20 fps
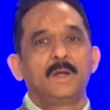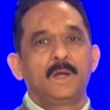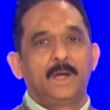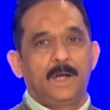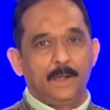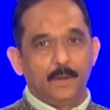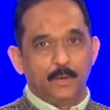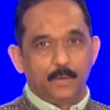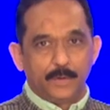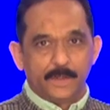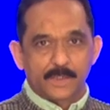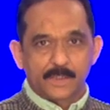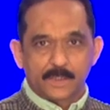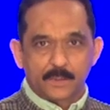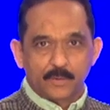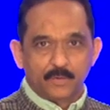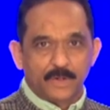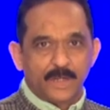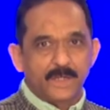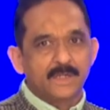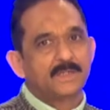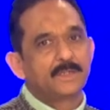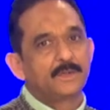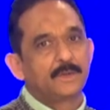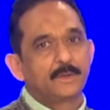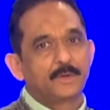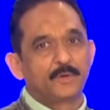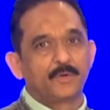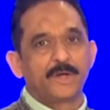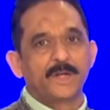Hello, students.
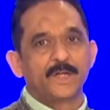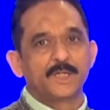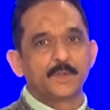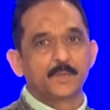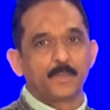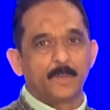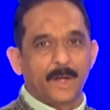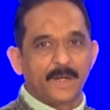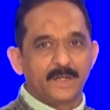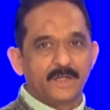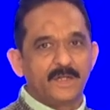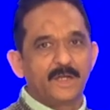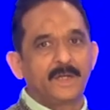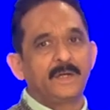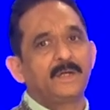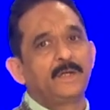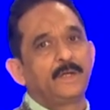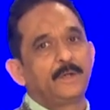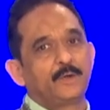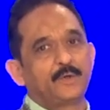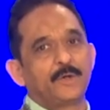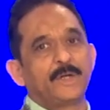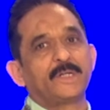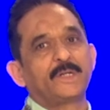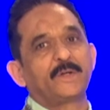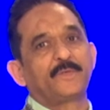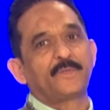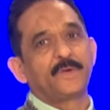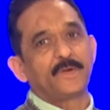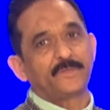Today is Monday,
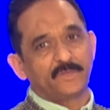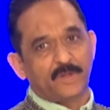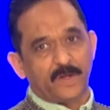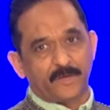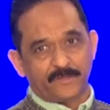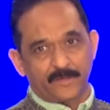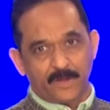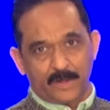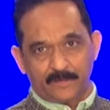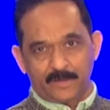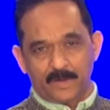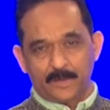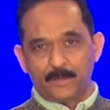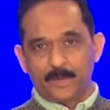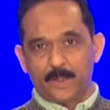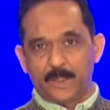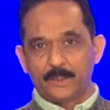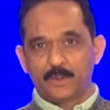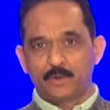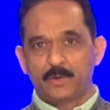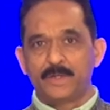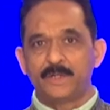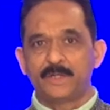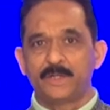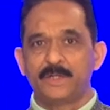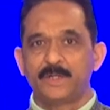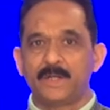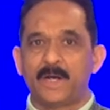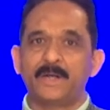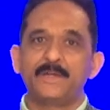25th of November,
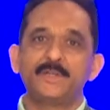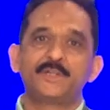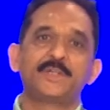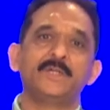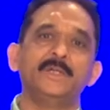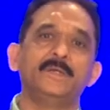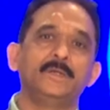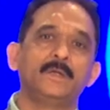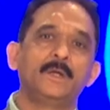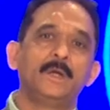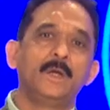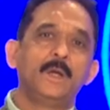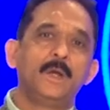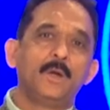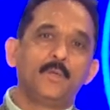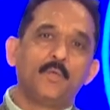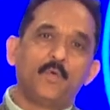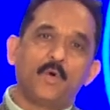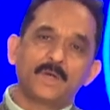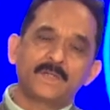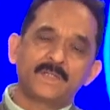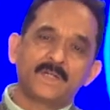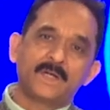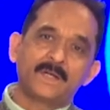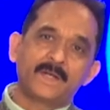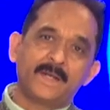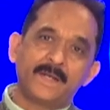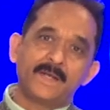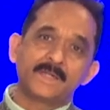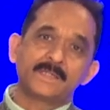2019.
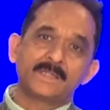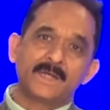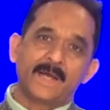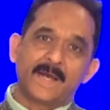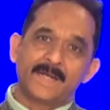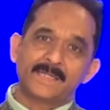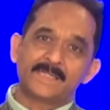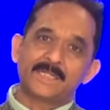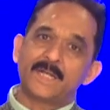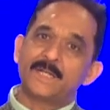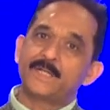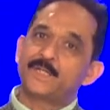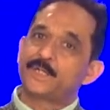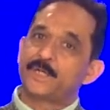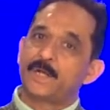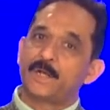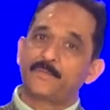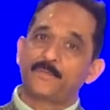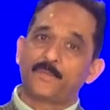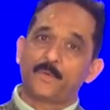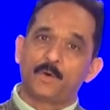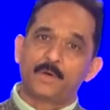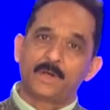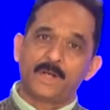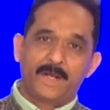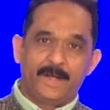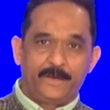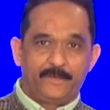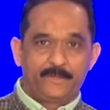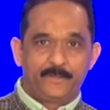Water is essential for
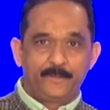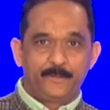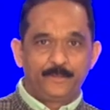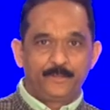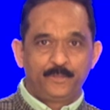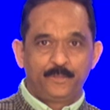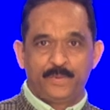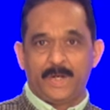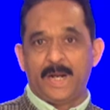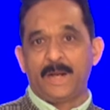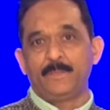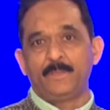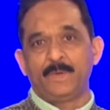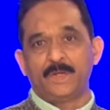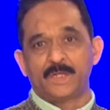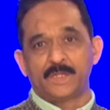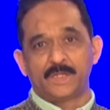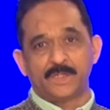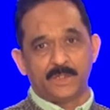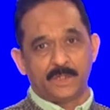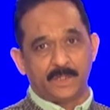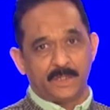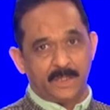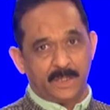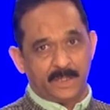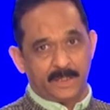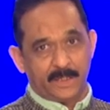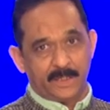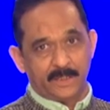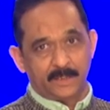life. Prime Minister
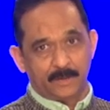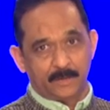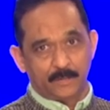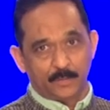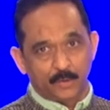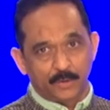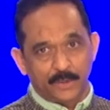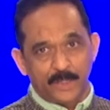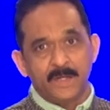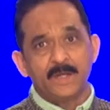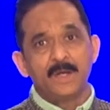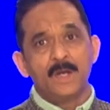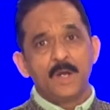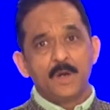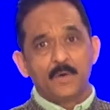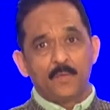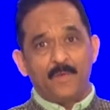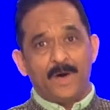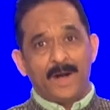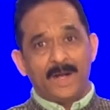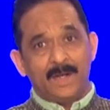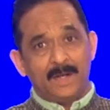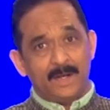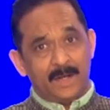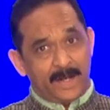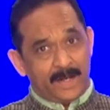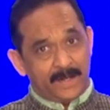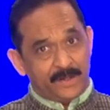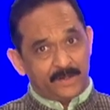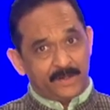Narendra Modi, while
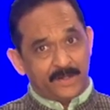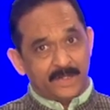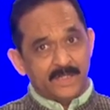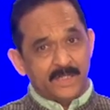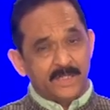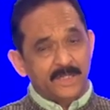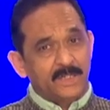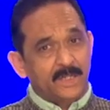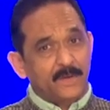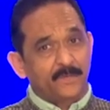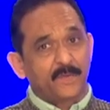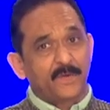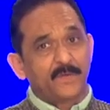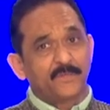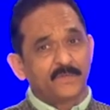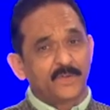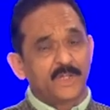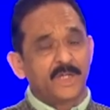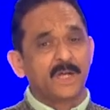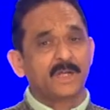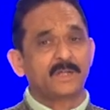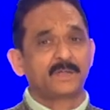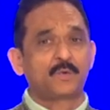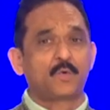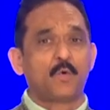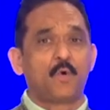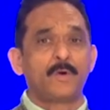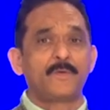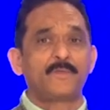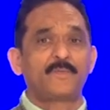addressing the 50th
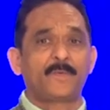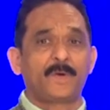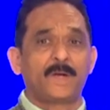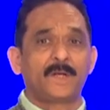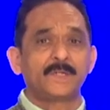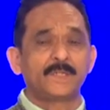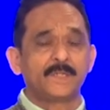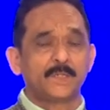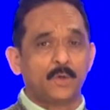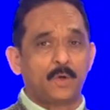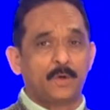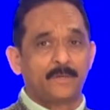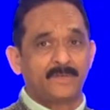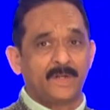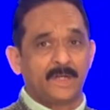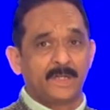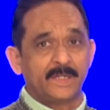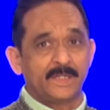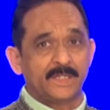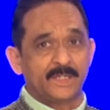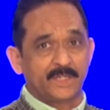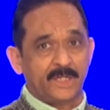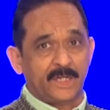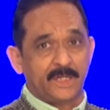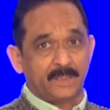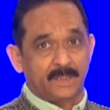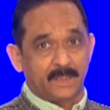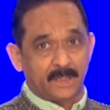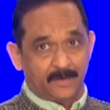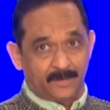conference of the
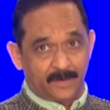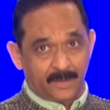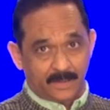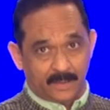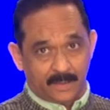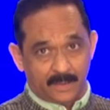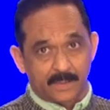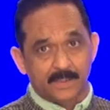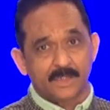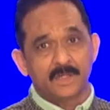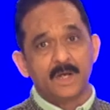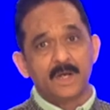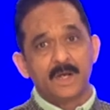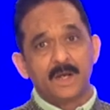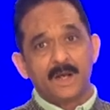state governors,